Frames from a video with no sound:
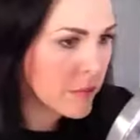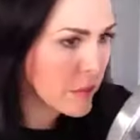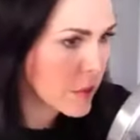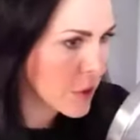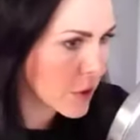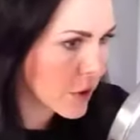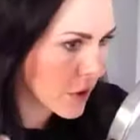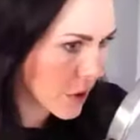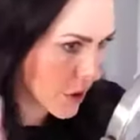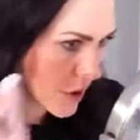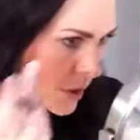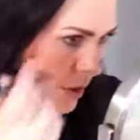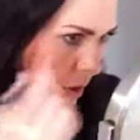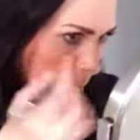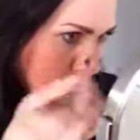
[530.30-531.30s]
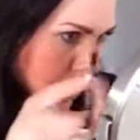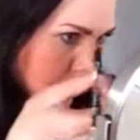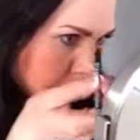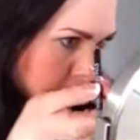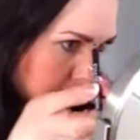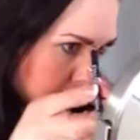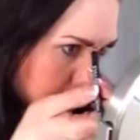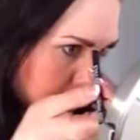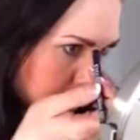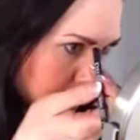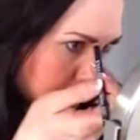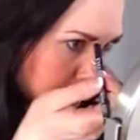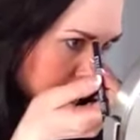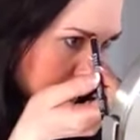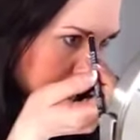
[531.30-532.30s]
just to run through my
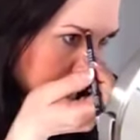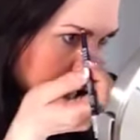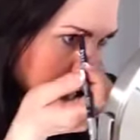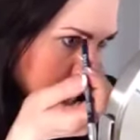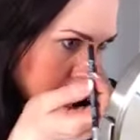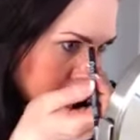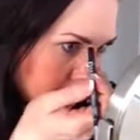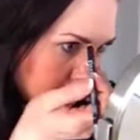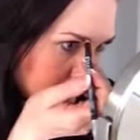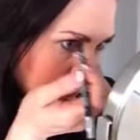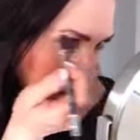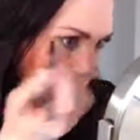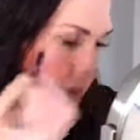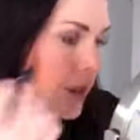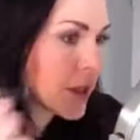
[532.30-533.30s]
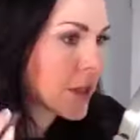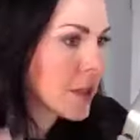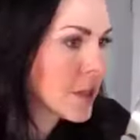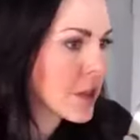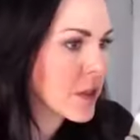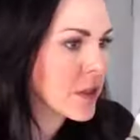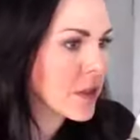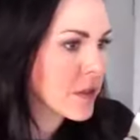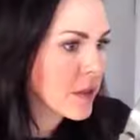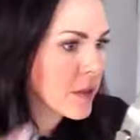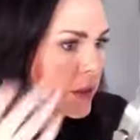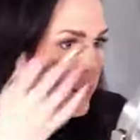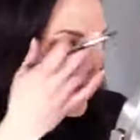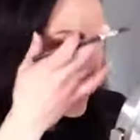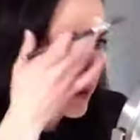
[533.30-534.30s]
brows,
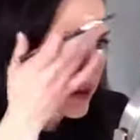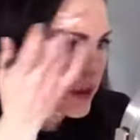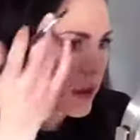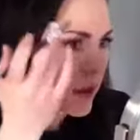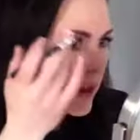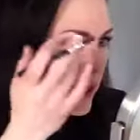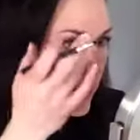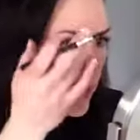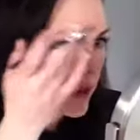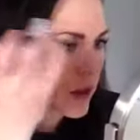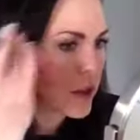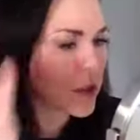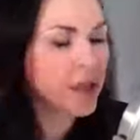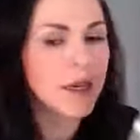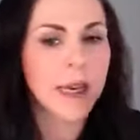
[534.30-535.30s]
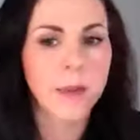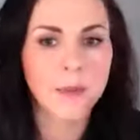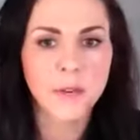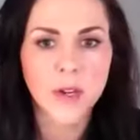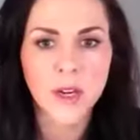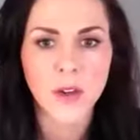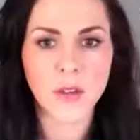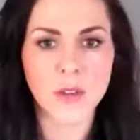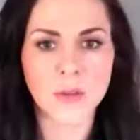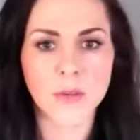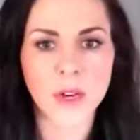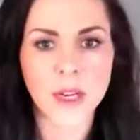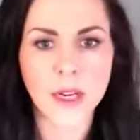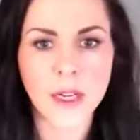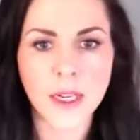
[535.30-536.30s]
just to elaborate on them
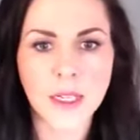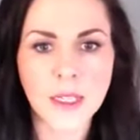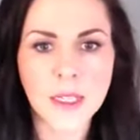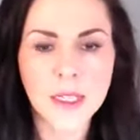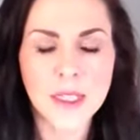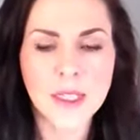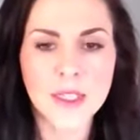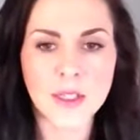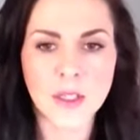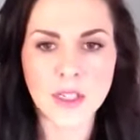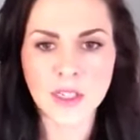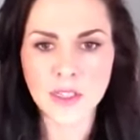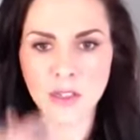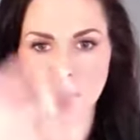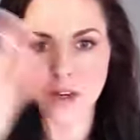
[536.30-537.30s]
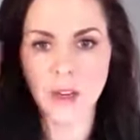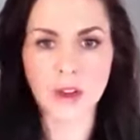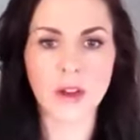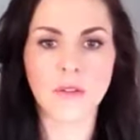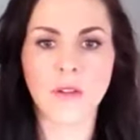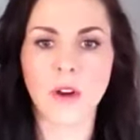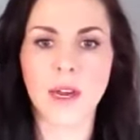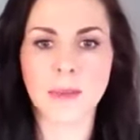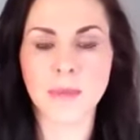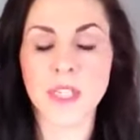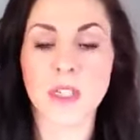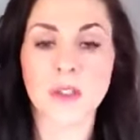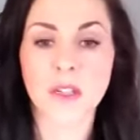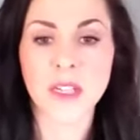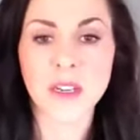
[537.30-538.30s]
really, so it doesn't look like I've got
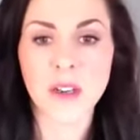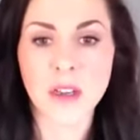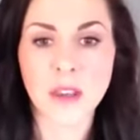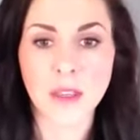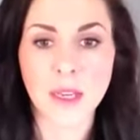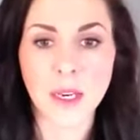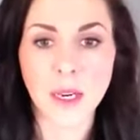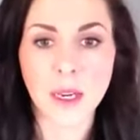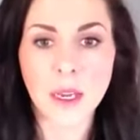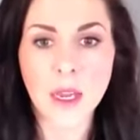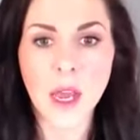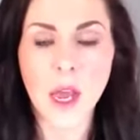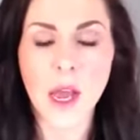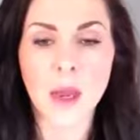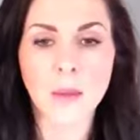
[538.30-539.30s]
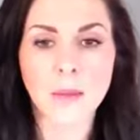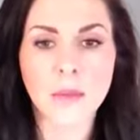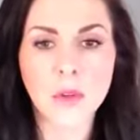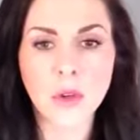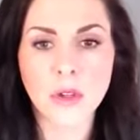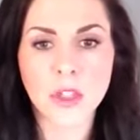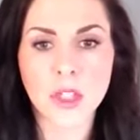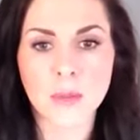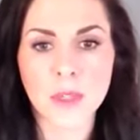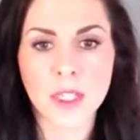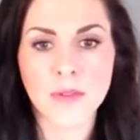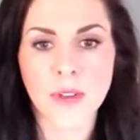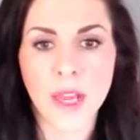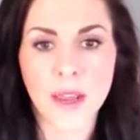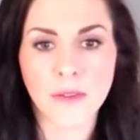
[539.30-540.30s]
absolutely nothing. Not too
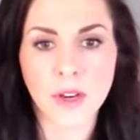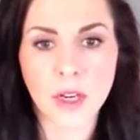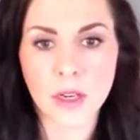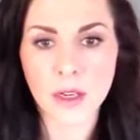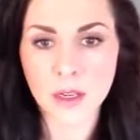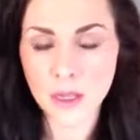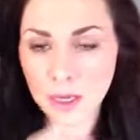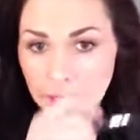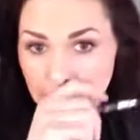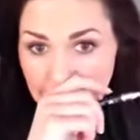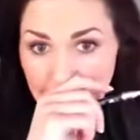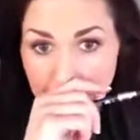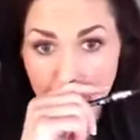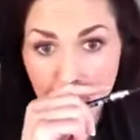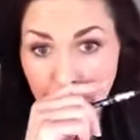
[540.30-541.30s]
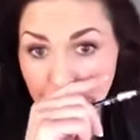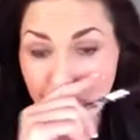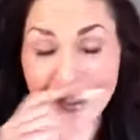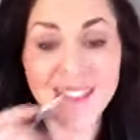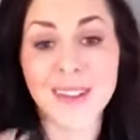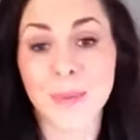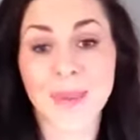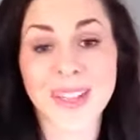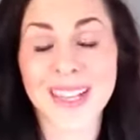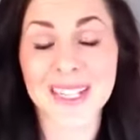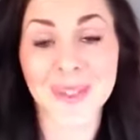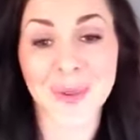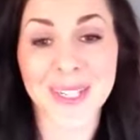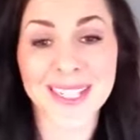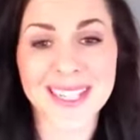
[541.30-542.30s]
much of a heavy look, but
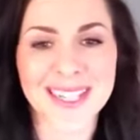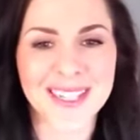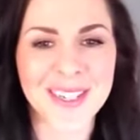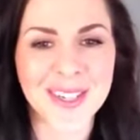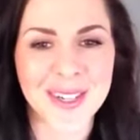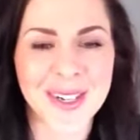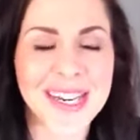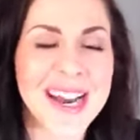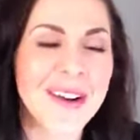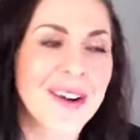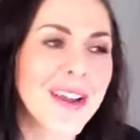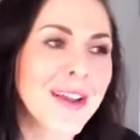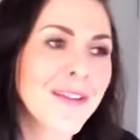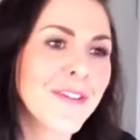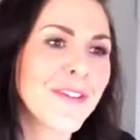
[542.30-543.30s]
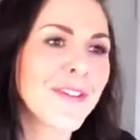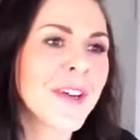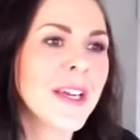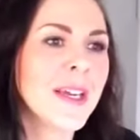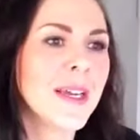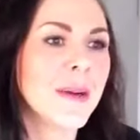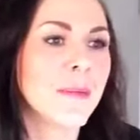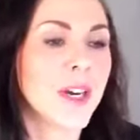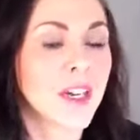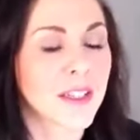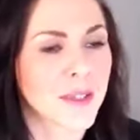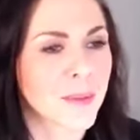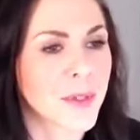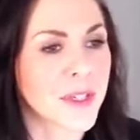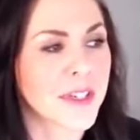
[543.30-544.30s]
that's what I tend to do. Now if my
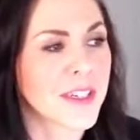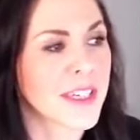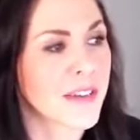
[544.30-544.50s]
husband